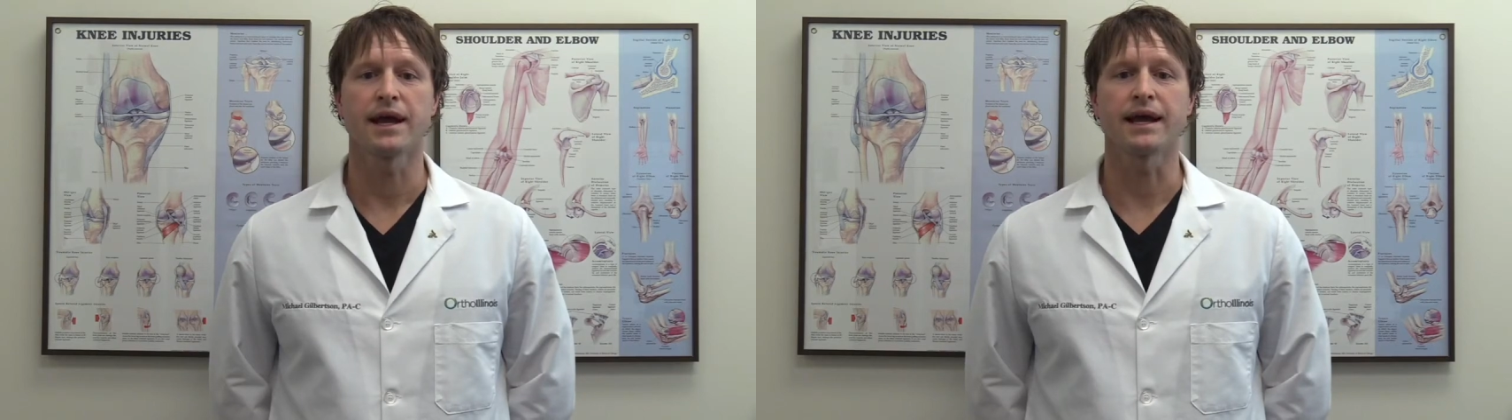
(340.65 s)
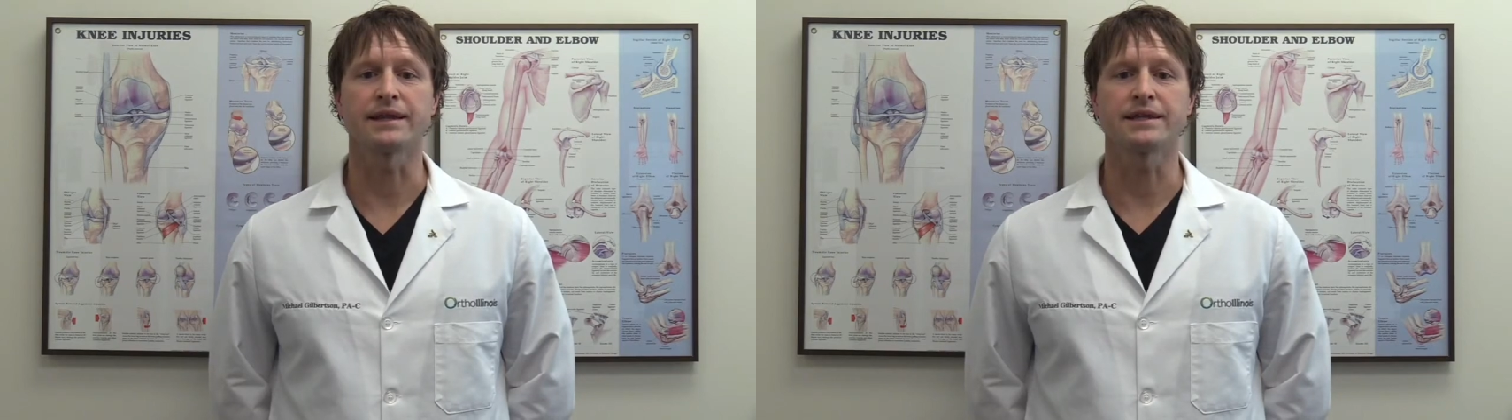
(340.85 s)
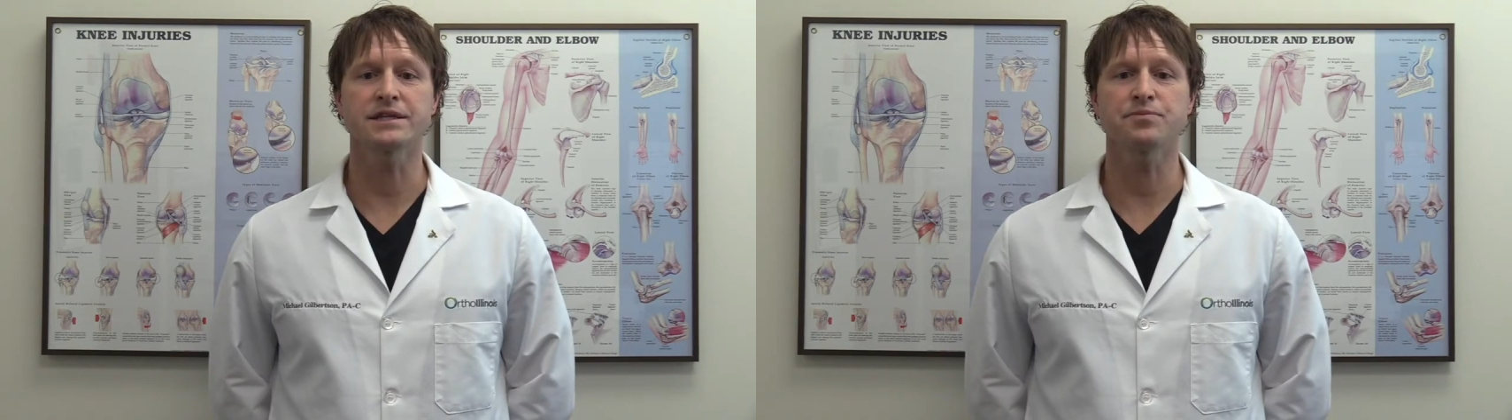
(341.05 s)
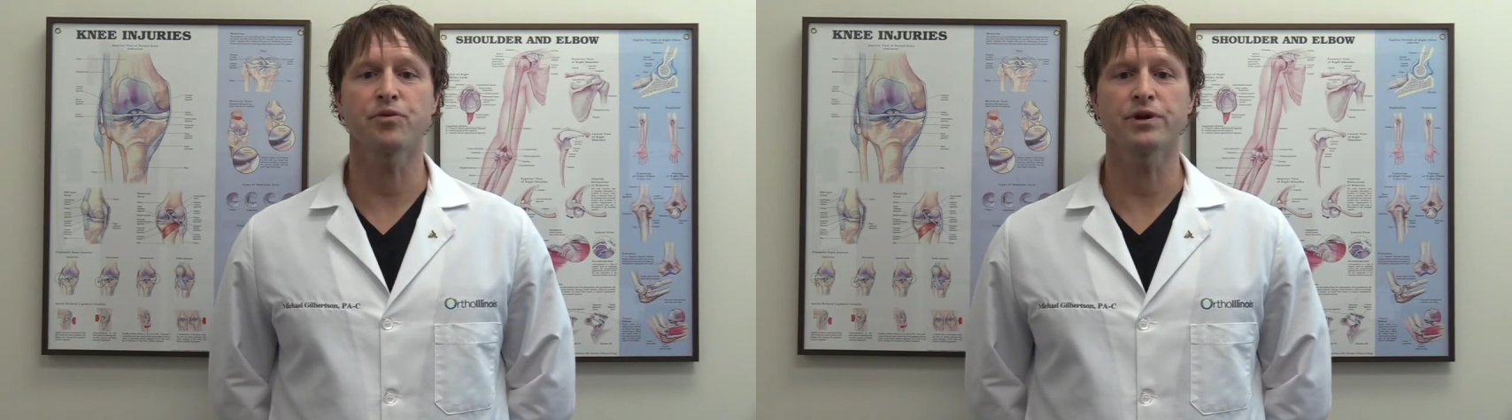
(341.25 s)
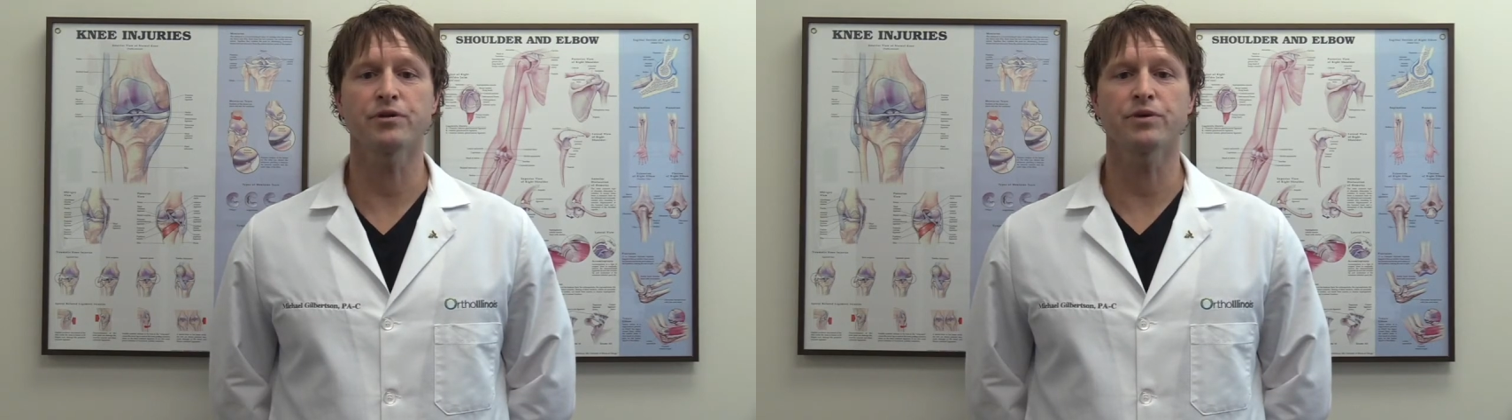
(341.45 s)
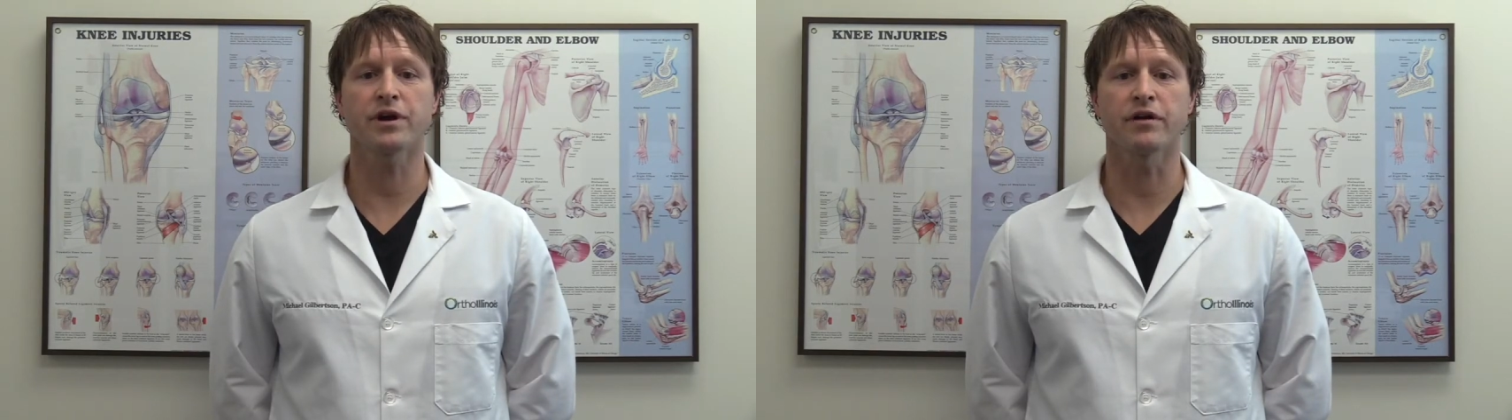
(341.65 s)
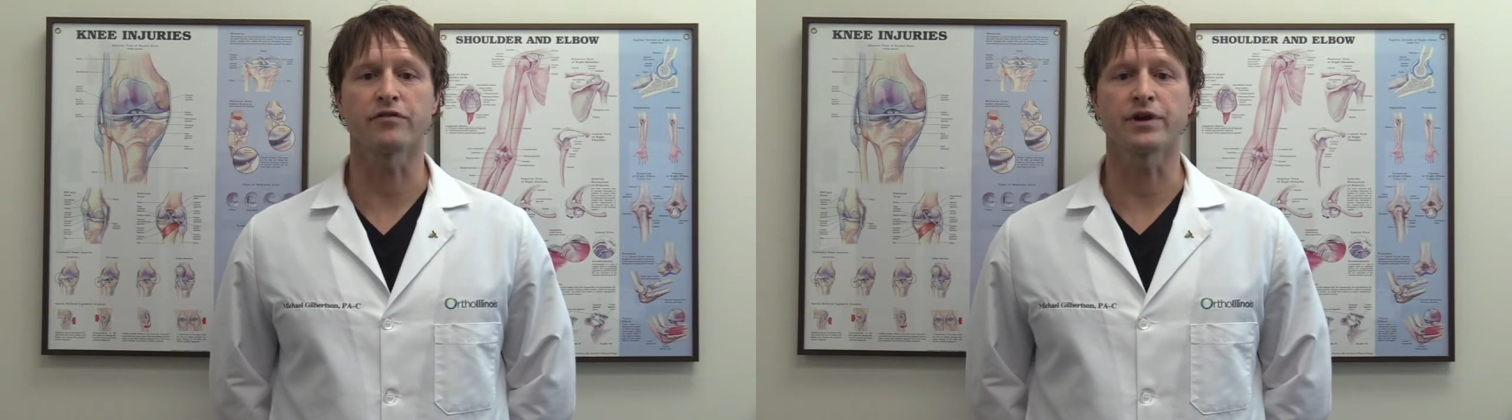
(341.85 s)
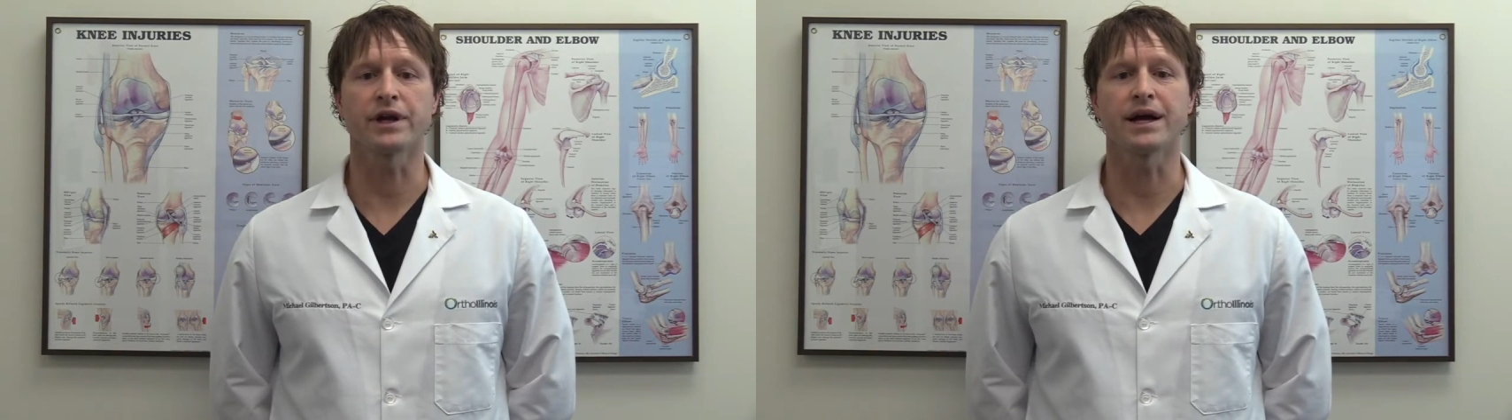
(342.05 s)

At this point in your recovery,